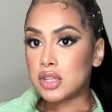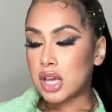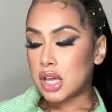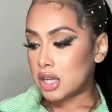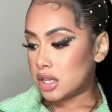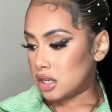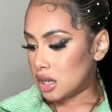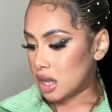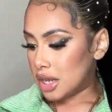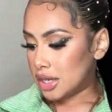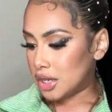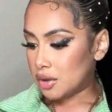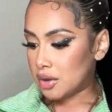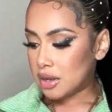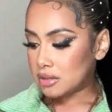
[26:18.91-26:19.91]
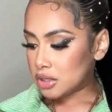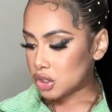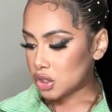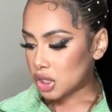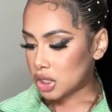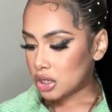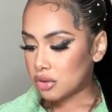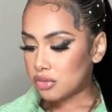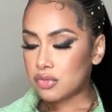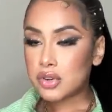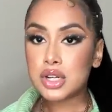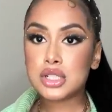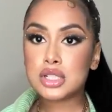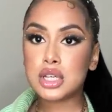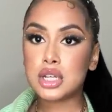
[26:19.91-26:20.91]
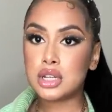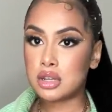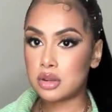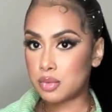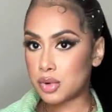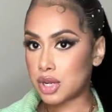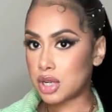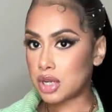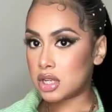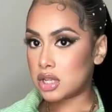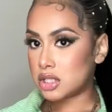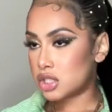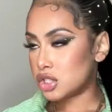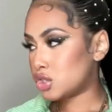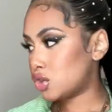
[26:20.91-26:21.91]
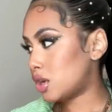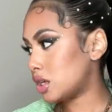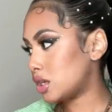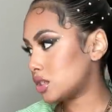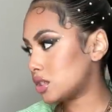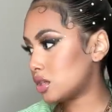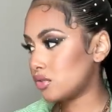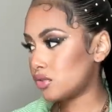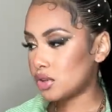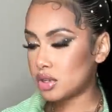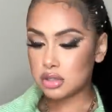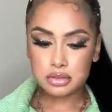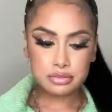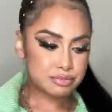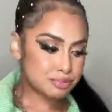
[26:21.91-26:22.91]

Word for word: that I don't have to try on first, and then we're gonna get into trying the stuff on.